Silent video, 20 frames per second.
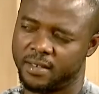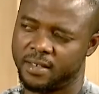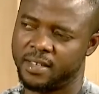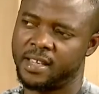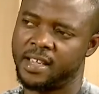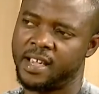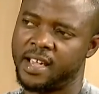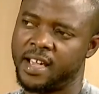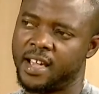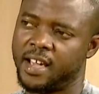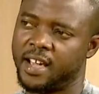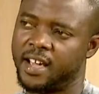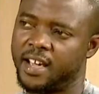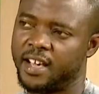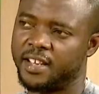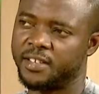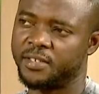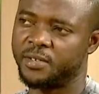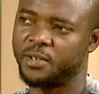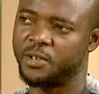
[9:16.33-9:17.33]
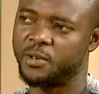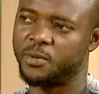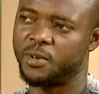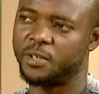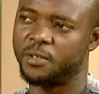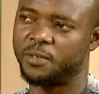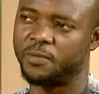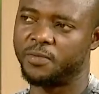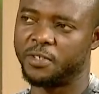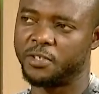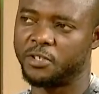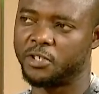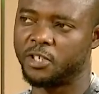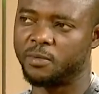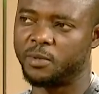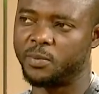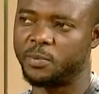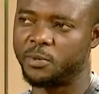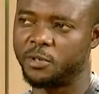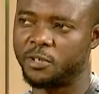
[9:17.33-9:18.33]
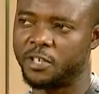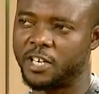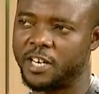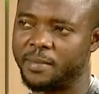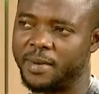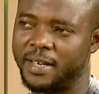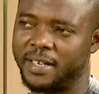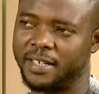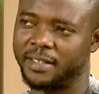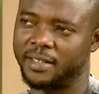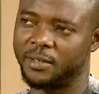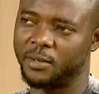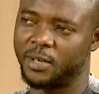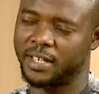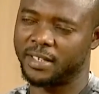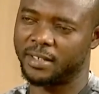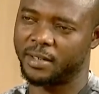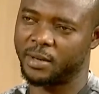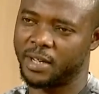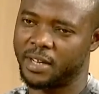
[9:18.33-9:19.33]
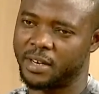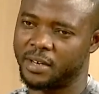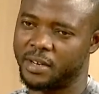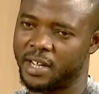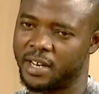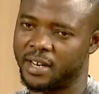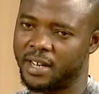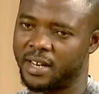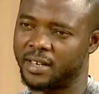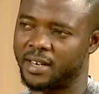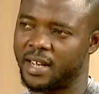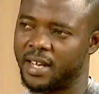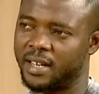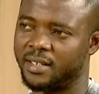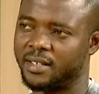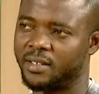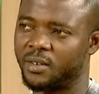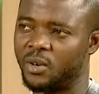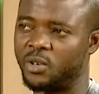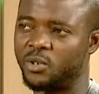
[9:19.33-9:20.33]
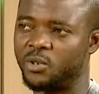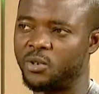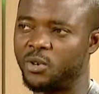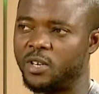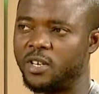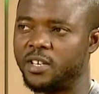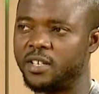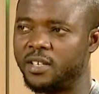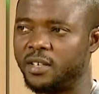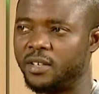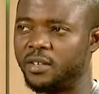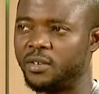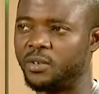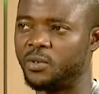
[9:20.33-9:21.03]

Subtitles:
Yeah, so you want to finish up the program at and unknowingly you